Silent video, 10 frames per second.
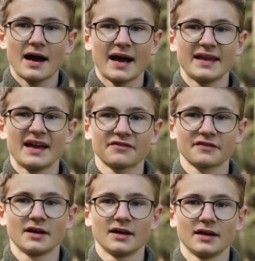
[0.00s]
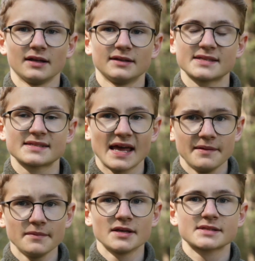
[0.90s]
I have the
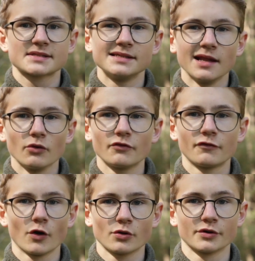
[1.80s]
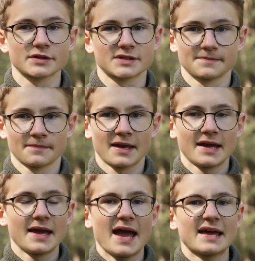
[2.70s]
same slow focus,
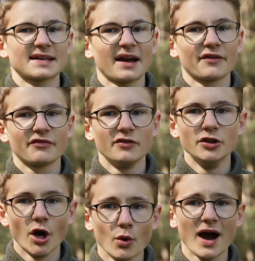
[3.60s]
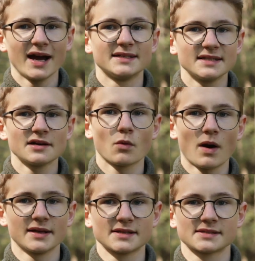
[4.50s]
and I've no idea
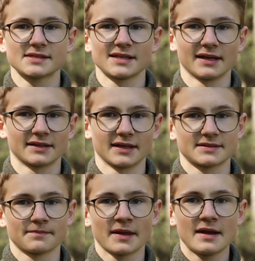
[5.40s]
why this is like that.